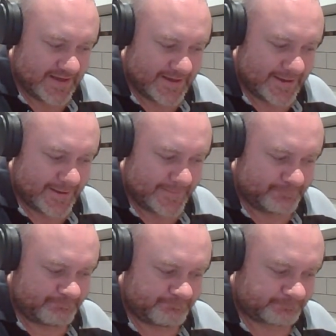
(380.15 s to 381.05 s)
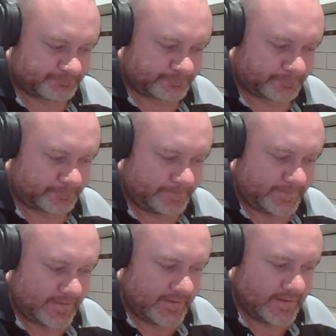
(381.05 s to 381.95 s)
And
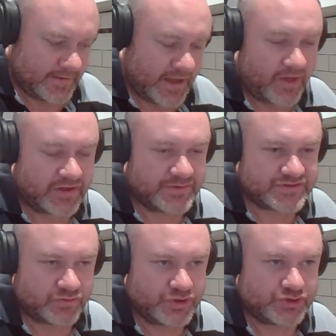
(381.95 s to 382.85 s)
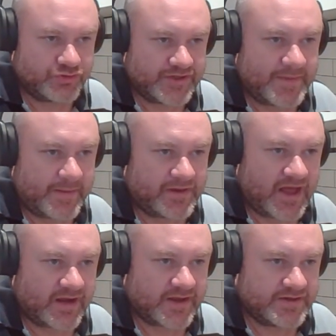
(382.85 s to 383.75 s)
I think it was crucial that Imam
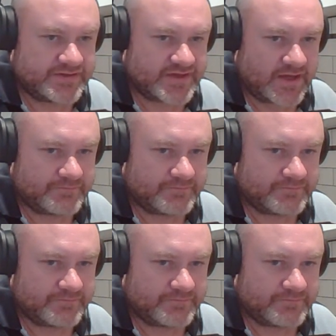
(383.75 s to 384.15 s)
al-Haq and